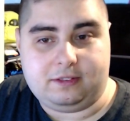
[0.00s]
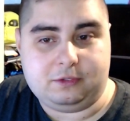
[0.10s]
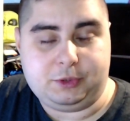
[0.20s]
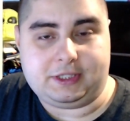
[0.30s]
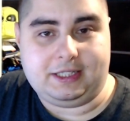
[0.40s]

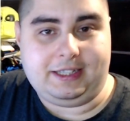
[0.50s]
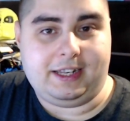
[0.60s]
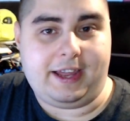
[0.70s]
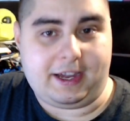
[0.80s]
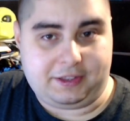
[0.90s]
with a
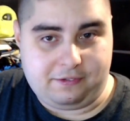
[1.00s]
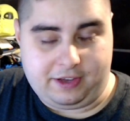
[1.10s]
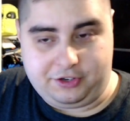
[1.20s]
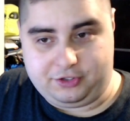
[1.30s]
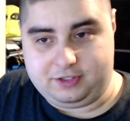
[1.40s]
delay
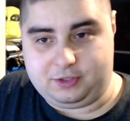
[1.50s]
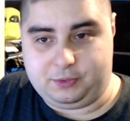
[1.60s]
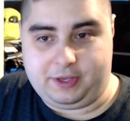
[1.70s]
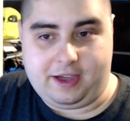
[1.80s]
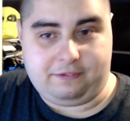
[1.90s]
activation, so
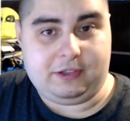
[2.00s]
we have